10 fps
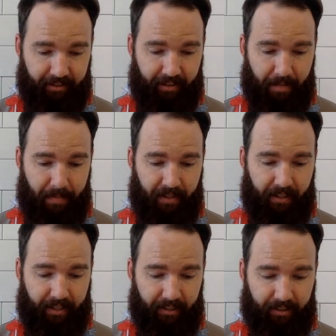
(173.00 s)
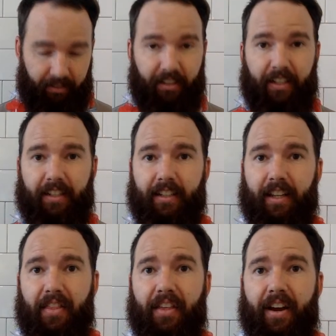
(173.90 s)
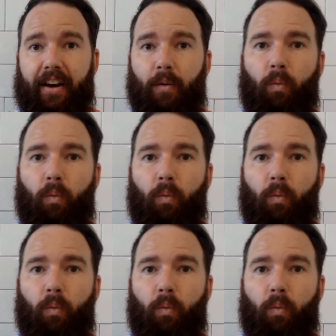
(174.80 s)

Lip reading: Let me hit send there.